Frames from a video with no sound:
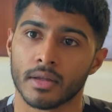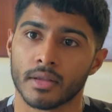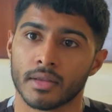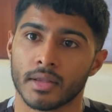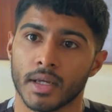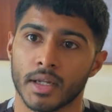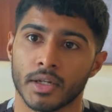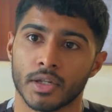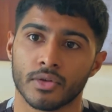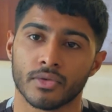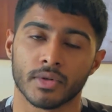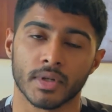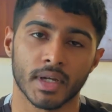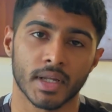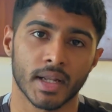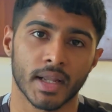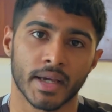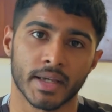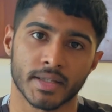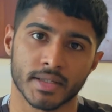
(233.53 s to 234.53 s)
that you
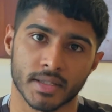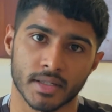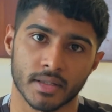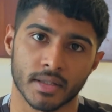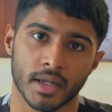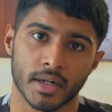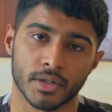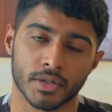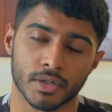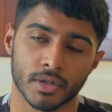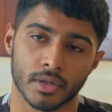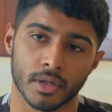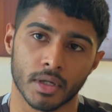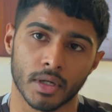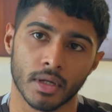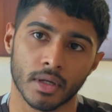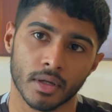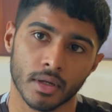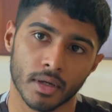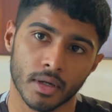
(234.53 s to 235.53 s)
realized in that
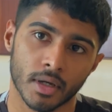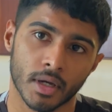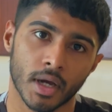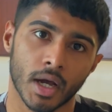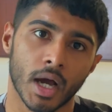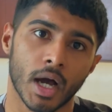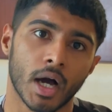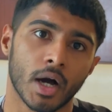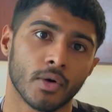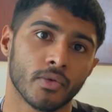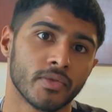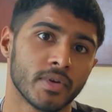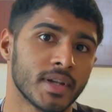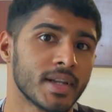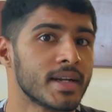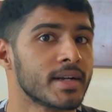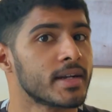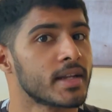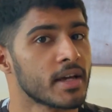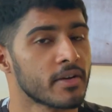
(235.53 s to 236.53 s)
journey, how will
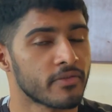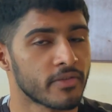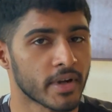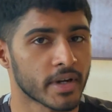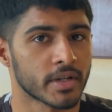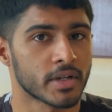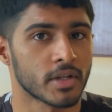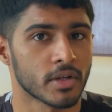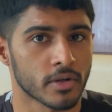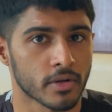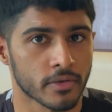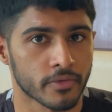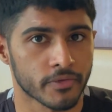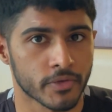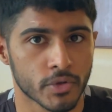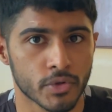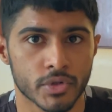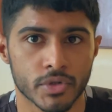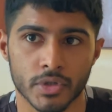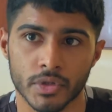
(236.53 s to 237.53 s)
it affect your
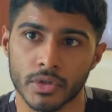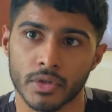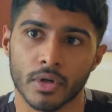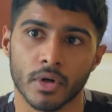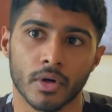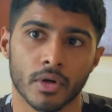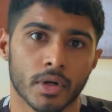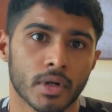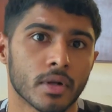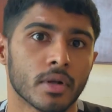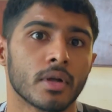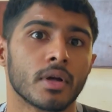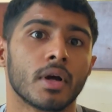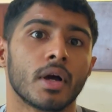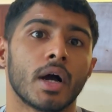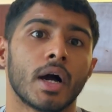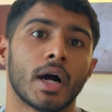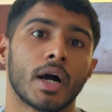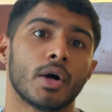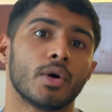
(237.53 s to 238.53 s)
future, or
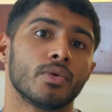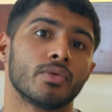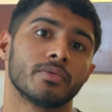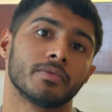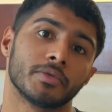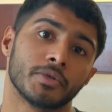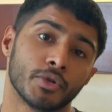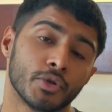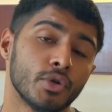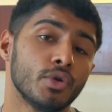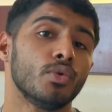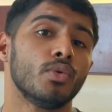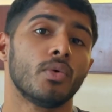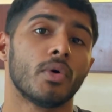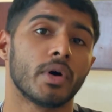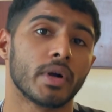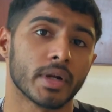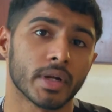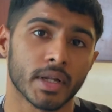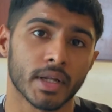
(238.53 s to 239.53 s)
how do you
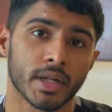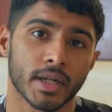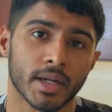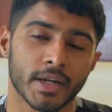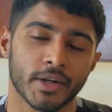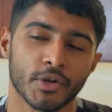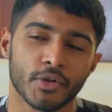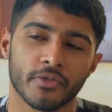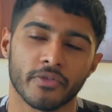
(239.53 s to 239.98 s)
want it to